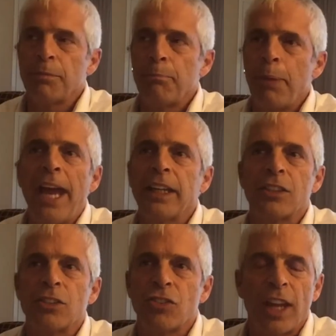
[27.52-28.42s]

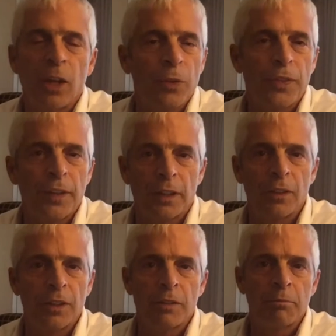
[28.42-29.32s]
packets out there
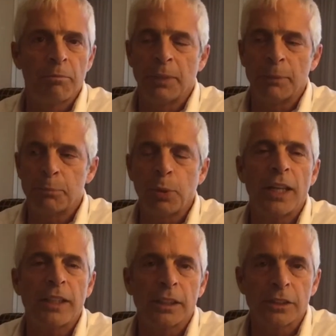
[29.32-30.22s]
and
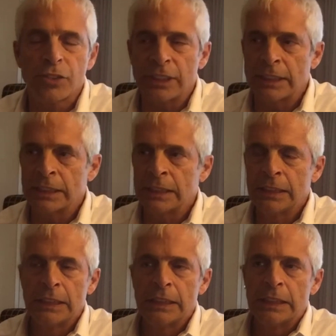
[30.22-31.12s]
products, and
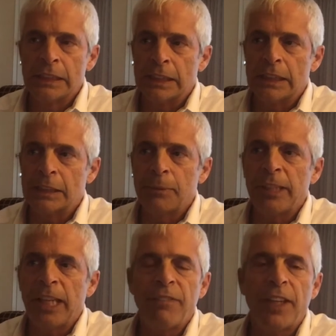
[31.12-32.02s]

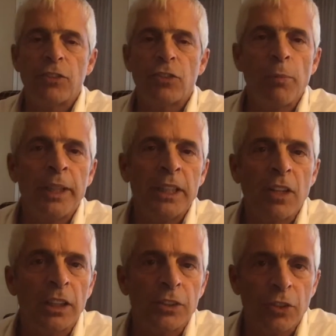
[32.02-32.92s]
I've had so many
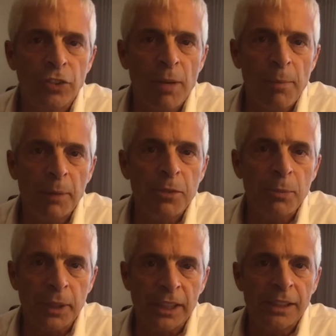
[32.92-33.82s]
doctors come up to
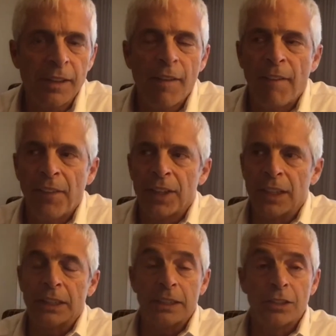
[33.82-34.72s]
me
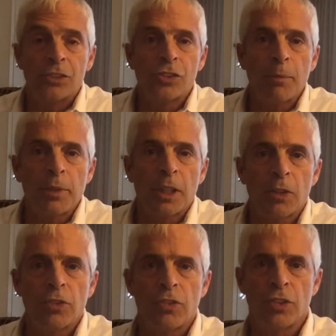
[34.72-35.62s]
in
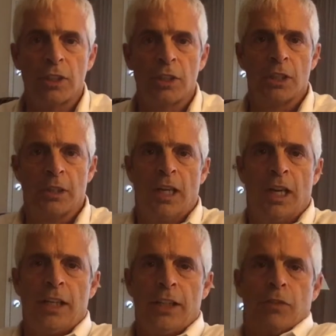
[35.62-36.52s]
seminars and say,
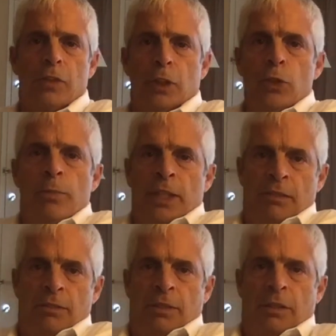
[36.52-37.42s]
I give
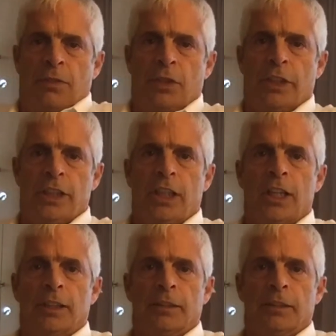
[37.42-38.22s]
glutamine for leaky gut.